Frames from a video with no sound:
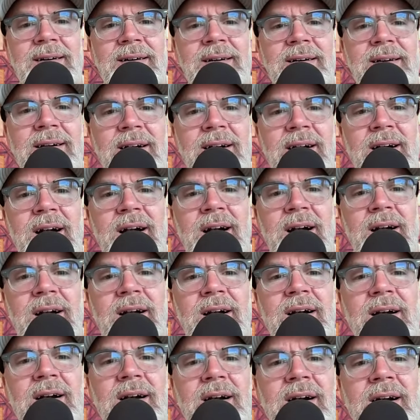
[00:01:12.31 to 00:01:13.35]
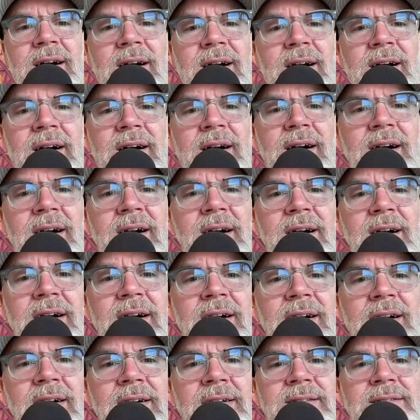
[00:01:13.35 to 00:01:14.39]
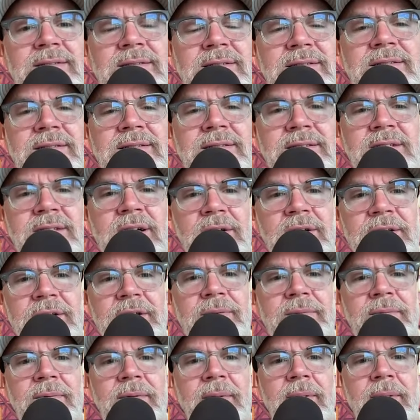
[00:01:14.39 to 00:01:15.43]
I am at, I'm in New York. Yeah.